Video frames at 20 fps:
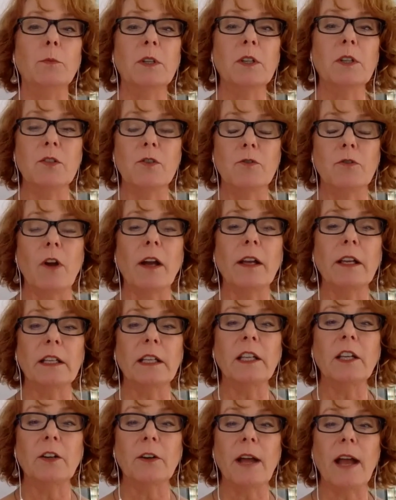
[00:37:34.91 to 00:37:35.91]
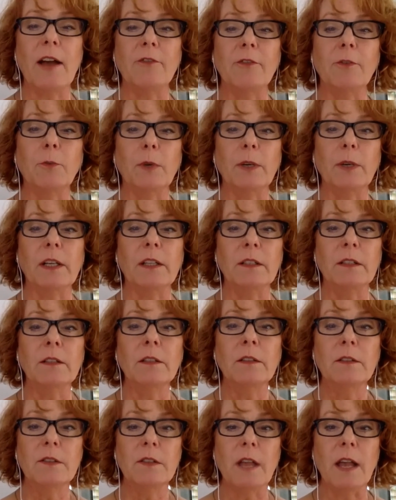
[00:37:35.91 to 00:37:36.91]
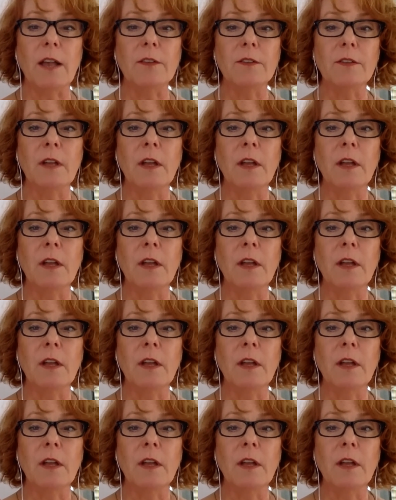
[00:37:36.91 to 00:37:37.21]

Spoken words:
because you're not going to hear half of what he says.